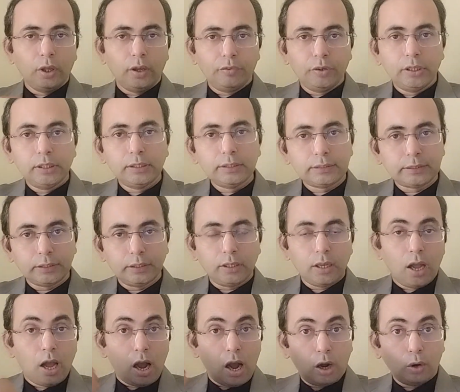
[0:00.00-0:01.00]
we will see
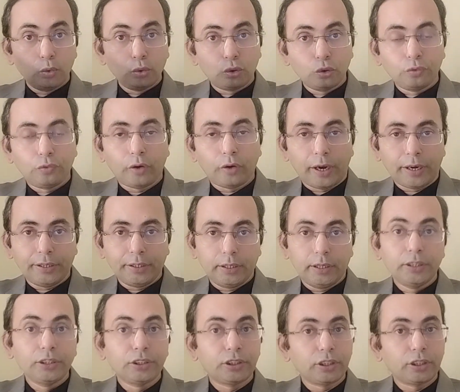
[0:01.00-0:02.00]
how to find
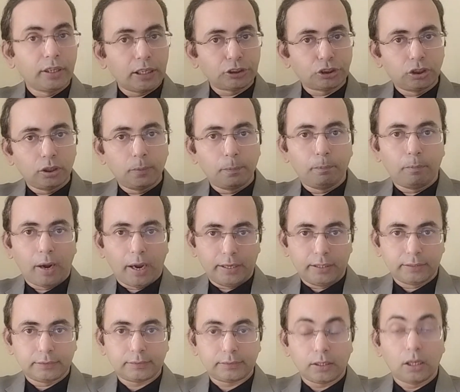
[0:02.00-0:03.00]
international
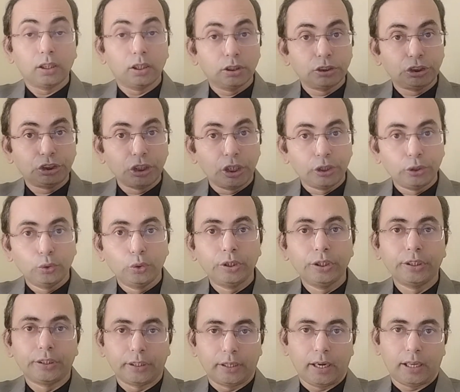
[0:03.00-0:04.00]
buyers, a genuine
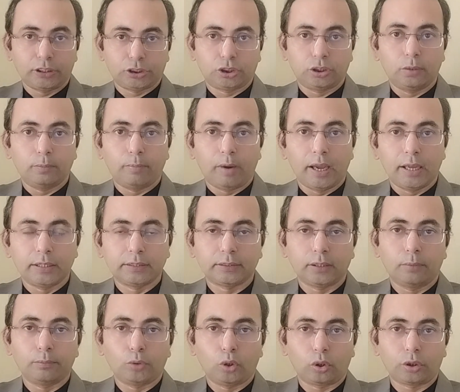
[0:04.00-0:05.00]
international buyers I
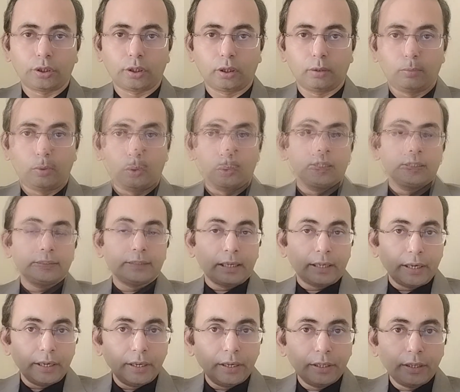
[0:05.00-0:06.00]
am talking about.
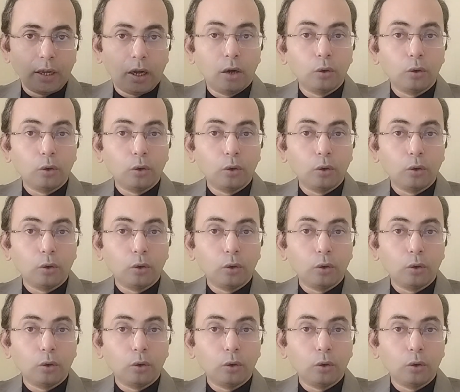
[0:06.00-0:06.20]
Secondly, how